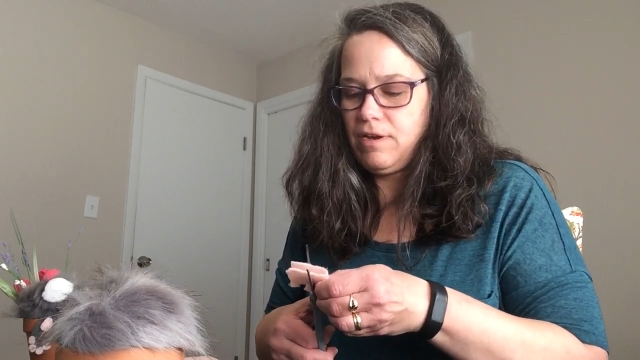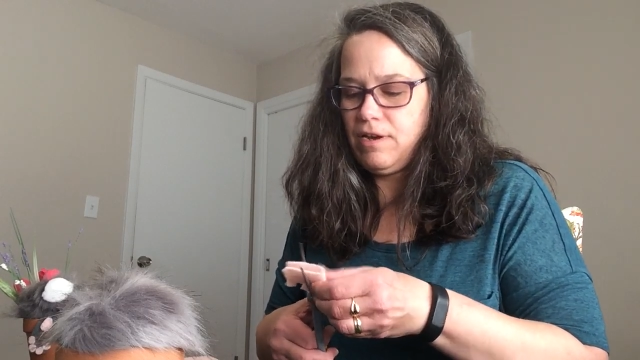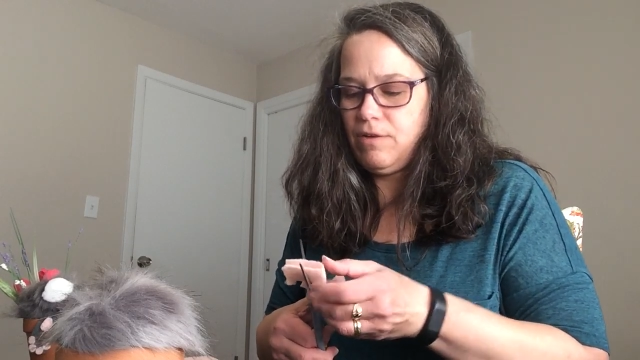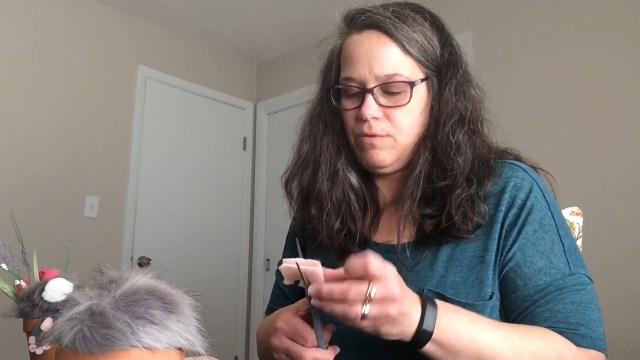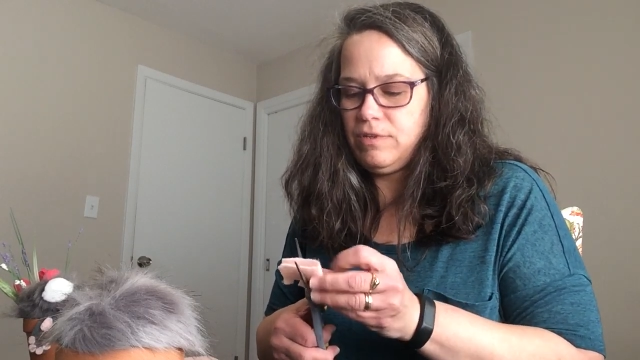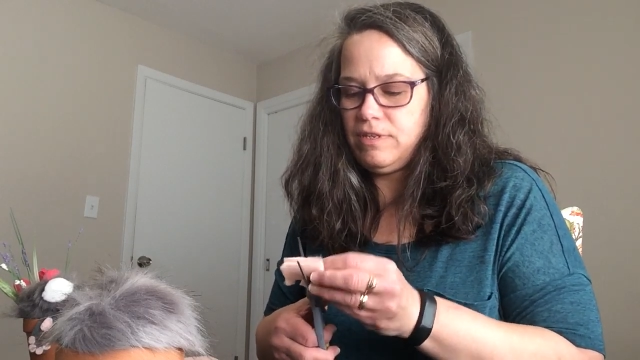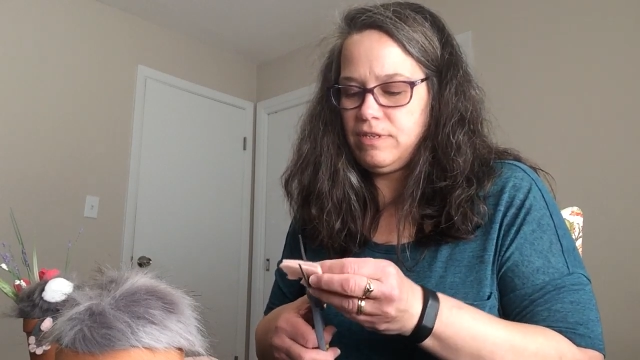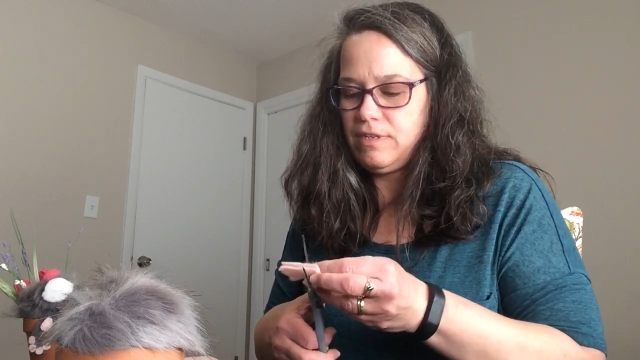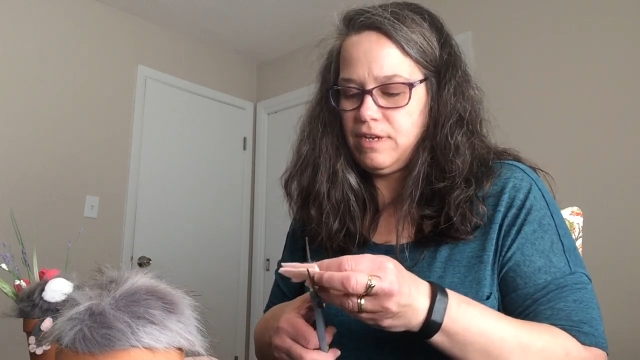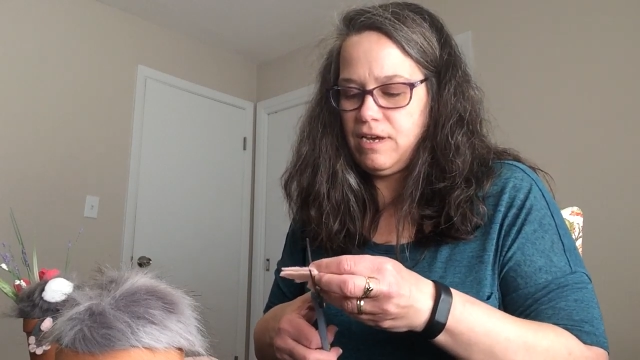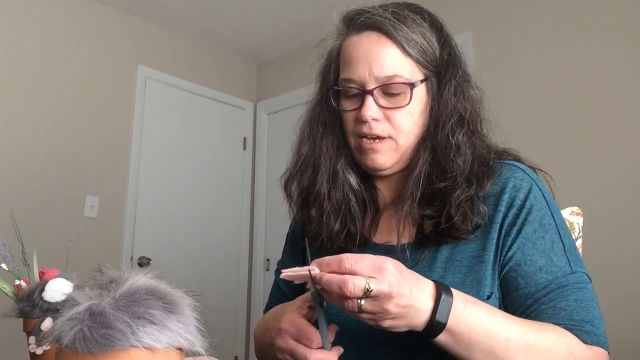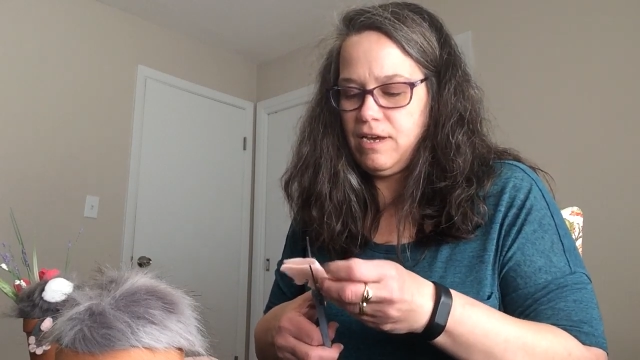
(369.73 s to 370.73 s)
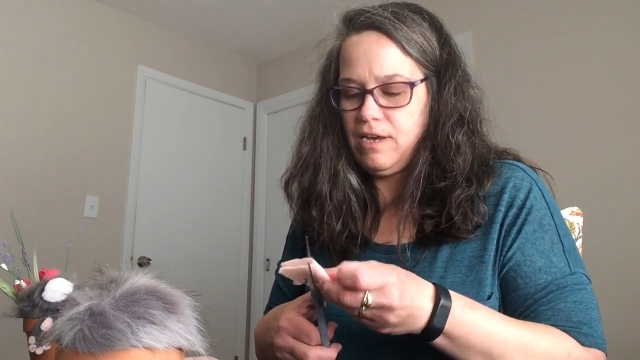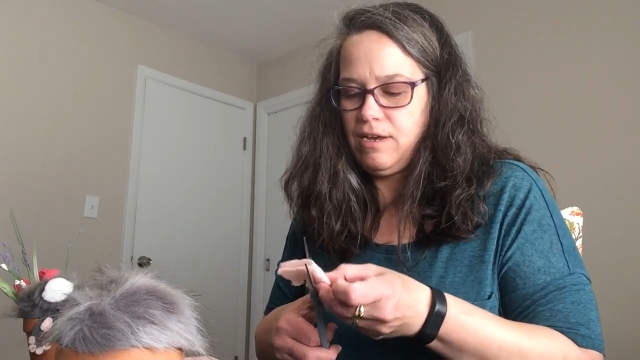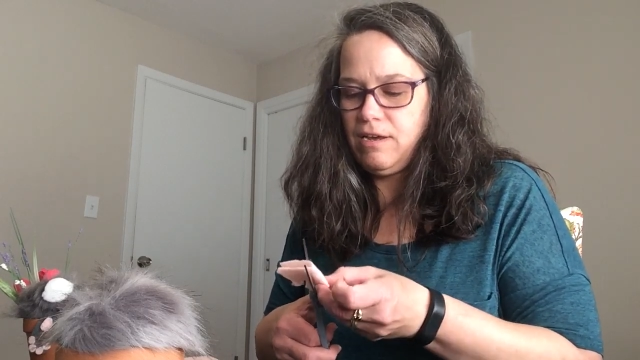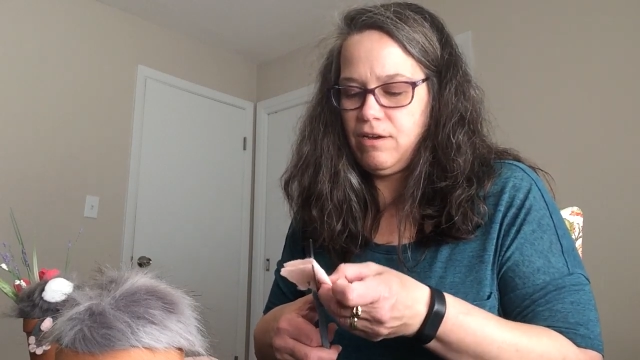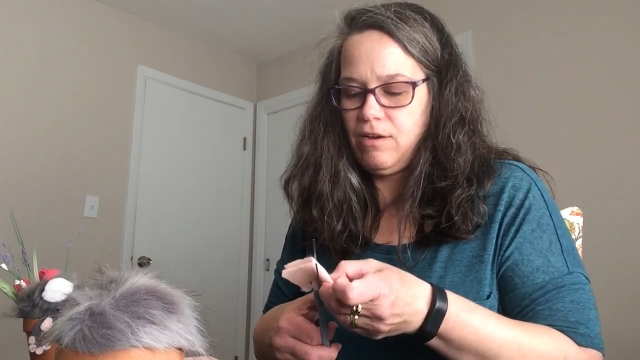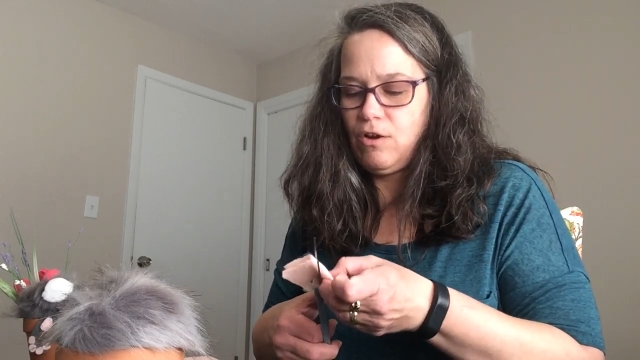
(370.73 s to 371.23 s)
I would
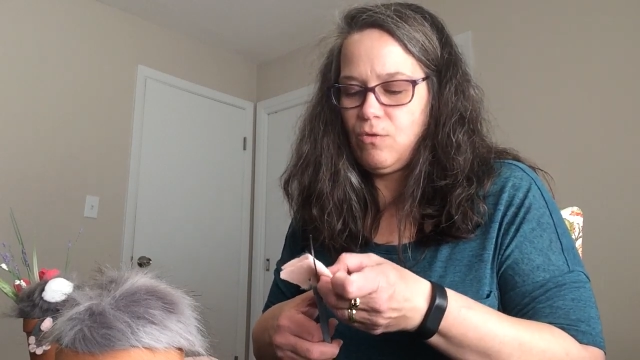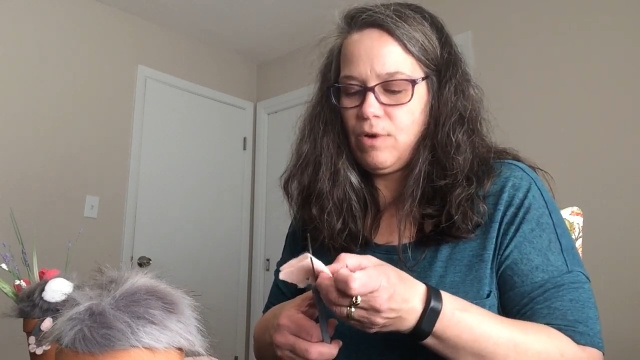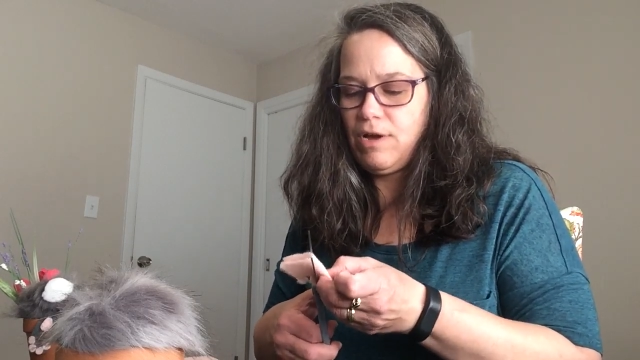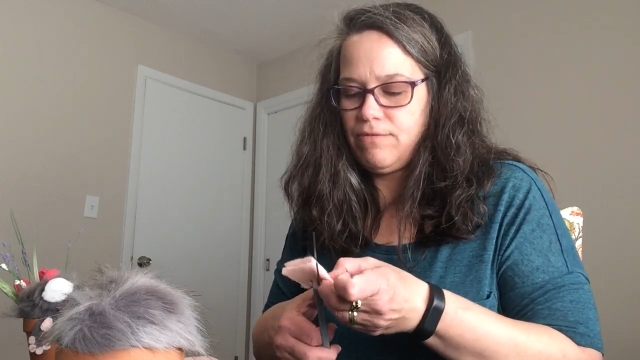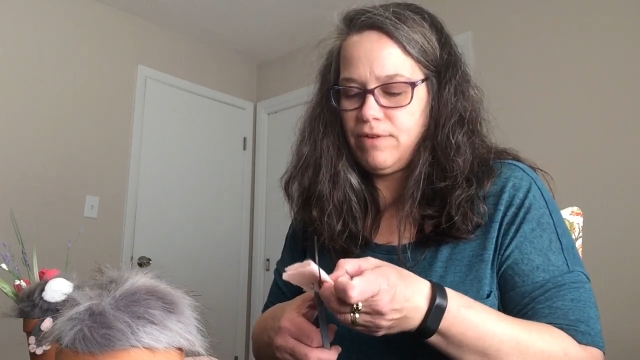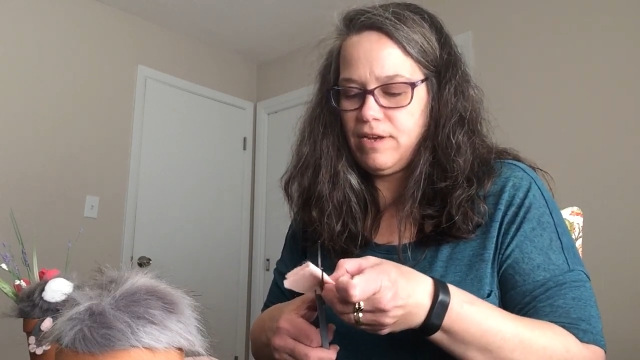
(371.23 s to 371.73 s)
say a rough